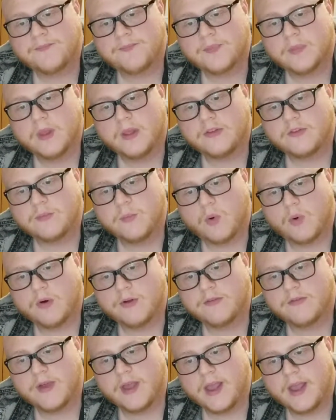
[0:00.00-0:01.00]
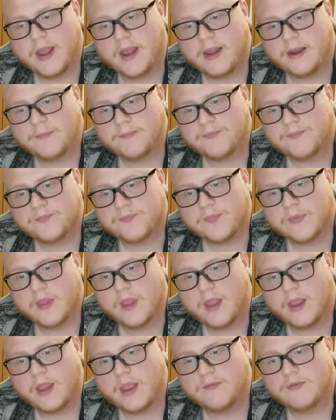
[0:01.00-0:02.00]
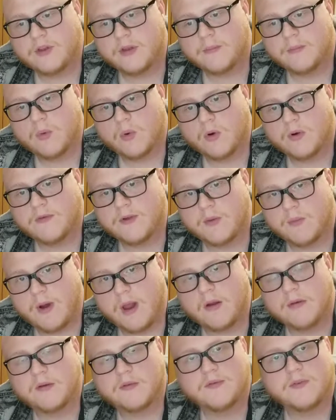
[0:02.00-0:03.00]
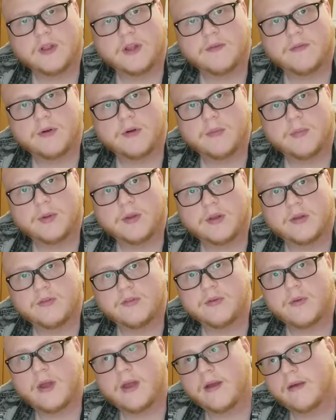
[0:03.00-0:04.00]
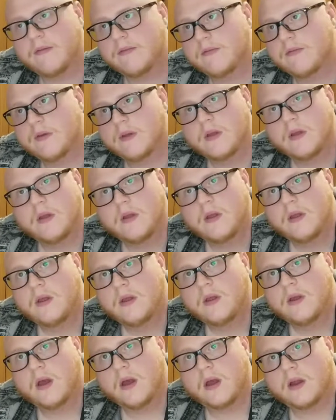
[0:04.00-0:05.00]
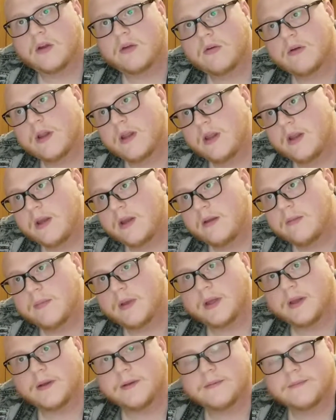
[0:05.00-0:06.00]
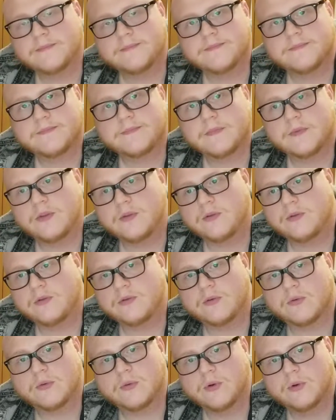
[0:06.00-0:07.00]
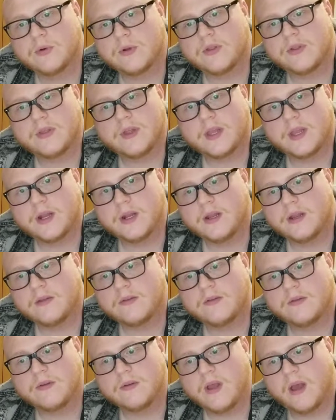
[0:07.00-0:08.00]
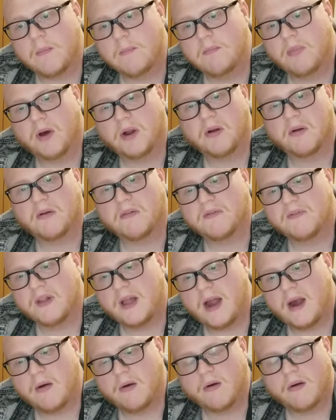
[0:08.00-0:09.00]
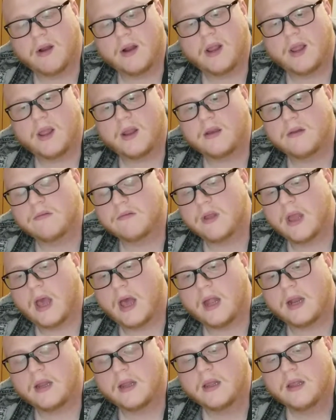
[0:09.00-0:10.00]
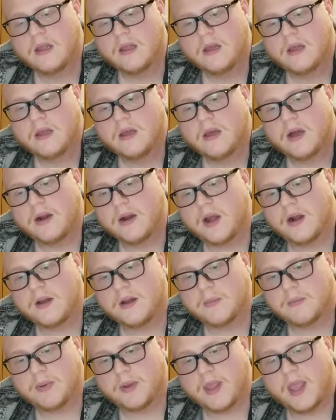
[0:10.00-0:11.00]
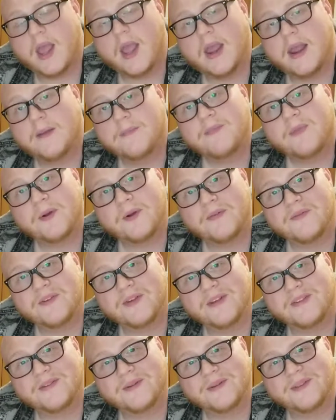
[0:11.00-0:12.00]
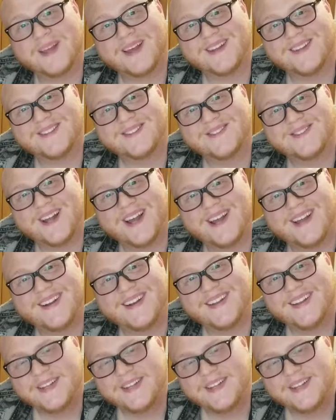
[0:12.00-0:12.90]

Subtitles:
It's more of it gives it more of a rounded flavor because you have cream and you use a roux to thicken it. So you got butter and flour in it. You've got an onion piquet. I don't know if you guys know what that is or not,